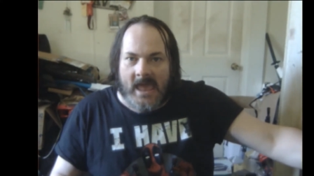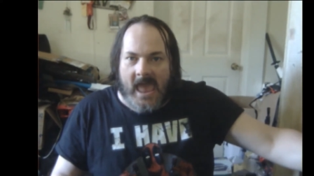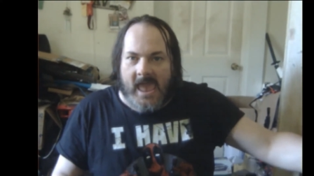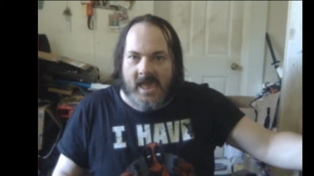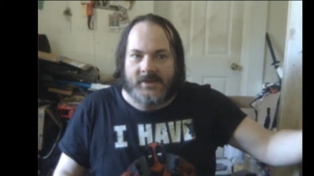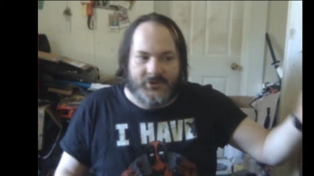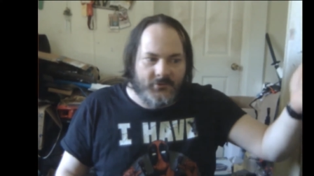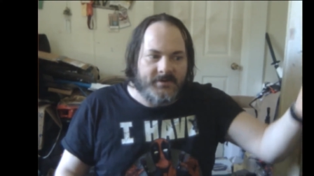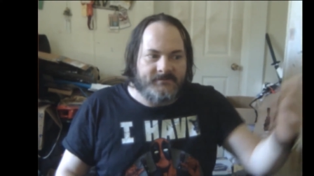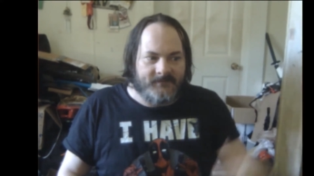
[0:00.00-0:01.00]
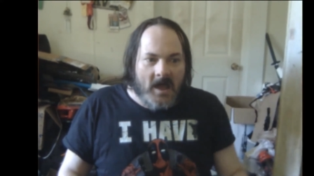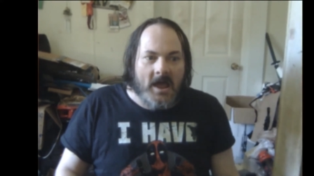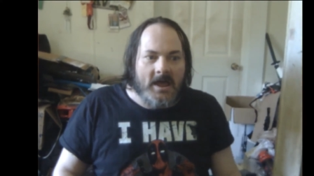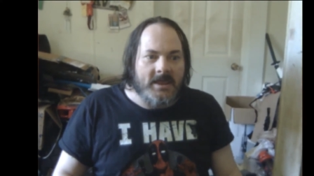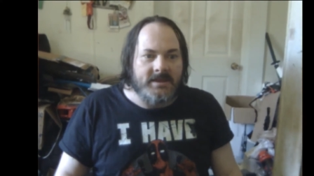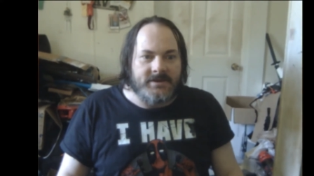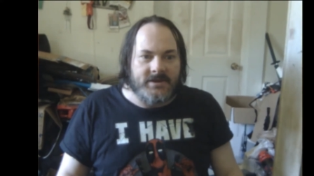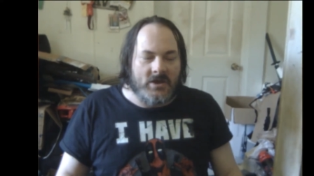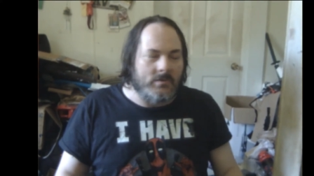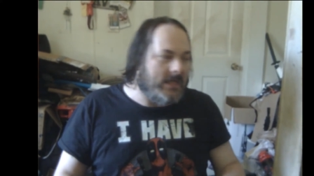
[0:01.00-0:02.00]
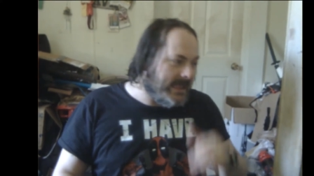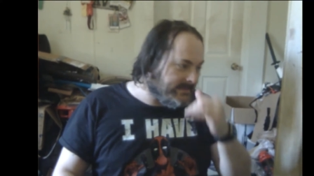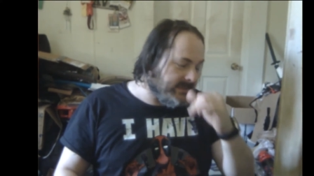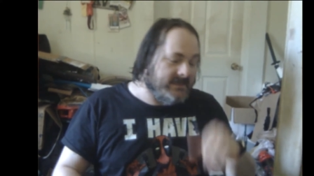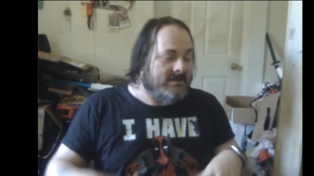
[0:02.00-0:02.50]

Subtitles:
and you would find, like the